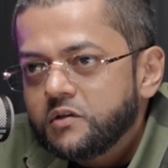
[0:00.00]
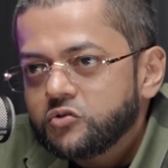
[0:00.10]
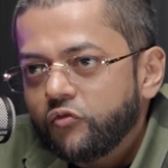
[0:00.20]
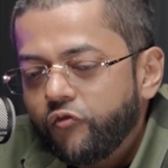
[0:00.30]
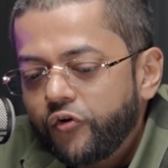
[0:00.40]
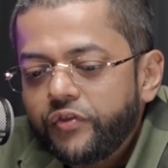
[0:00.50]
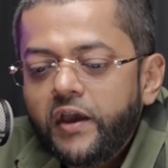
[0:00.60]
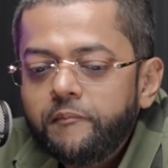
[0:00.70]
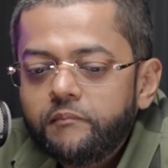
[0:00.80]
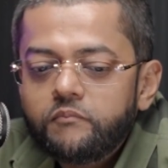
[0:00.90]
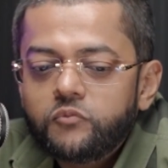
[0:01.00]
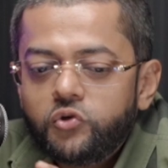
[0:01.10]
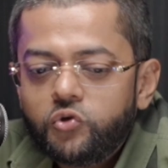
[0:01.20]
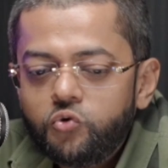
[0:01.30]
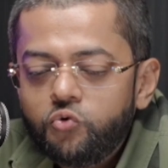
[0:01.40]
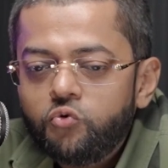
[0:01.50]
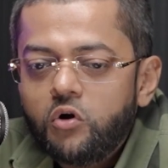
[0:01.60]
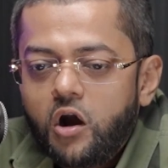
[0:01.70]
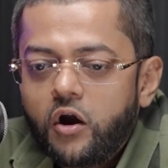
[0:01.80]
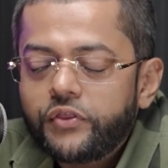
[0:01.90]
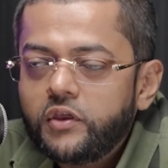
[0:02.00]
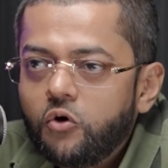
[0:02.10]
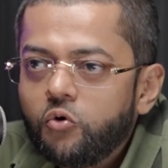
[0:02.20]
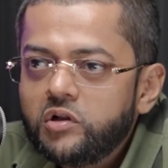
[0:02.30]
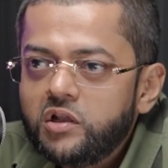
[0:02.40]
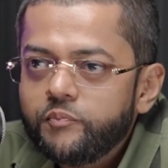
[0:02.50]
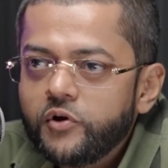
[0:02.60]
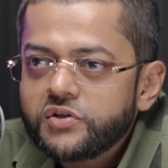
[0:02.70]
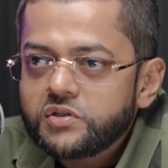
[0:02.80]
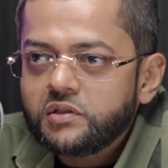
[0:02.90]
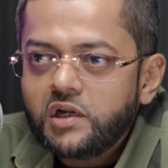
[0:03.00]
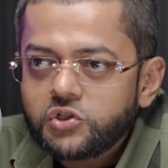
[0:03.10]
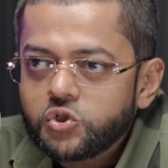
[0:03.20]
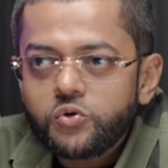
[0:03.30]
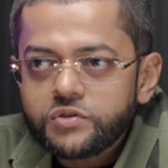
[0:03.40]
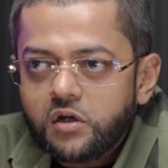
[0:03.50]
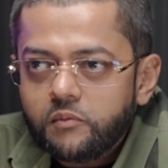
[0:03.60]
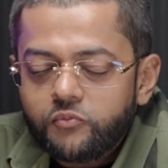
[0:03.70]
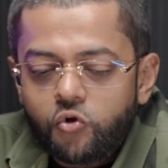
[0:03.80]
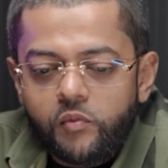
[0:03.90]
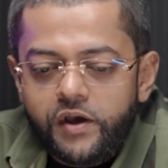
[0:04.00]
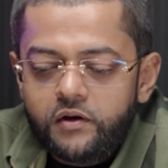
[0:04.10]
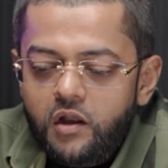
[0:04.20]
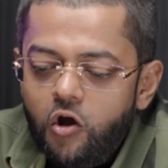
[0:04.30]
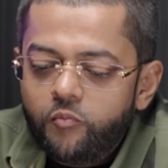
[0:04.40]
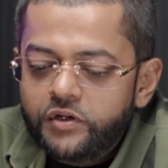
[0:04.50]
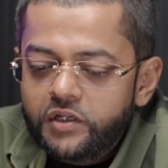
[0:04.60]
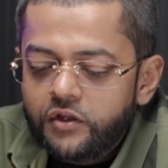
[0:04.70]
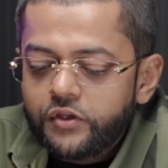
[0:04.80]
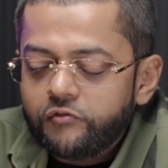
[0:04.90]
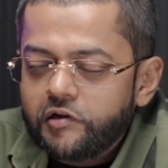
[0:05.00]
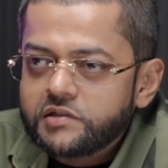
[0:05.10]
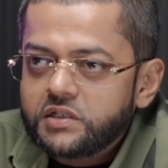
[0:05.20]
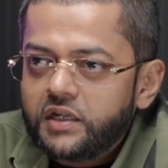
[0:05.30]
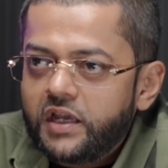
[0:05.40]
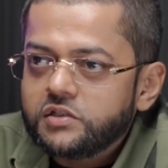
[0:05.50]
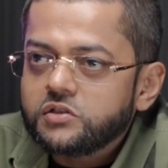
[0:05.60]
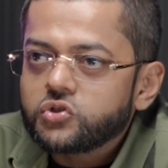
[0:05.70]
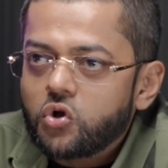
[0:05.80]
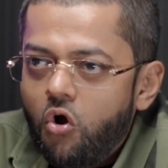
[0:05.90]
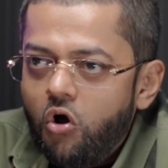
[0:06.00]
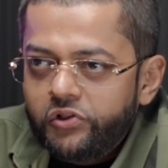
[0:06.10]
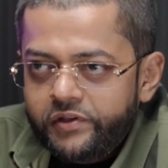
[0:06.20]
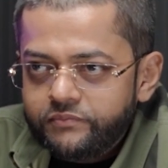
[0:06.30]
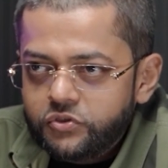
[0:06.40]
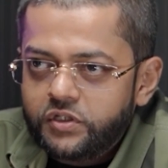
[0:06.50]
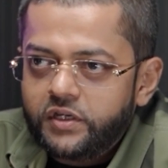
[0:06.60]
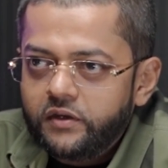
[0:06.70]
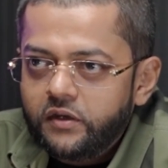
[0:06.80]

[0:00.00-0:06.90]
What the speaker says: So for them, you are the only person that shows up. No matter how many other real estate agents call them today,